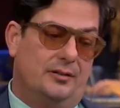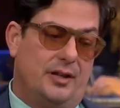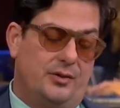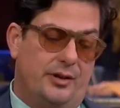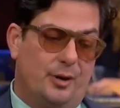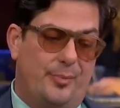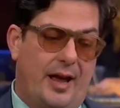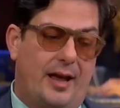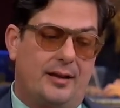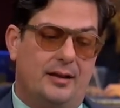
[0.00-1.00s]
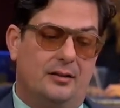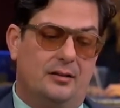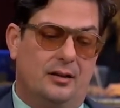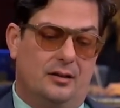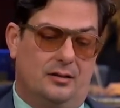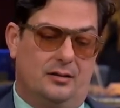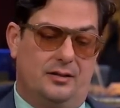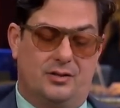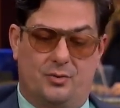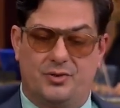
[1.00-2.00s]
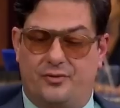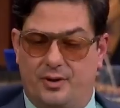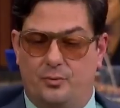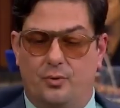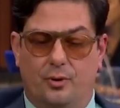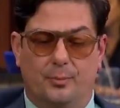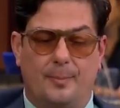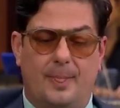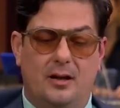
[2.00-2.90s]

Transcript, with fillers: then you hear back, and uh, he's always very warm.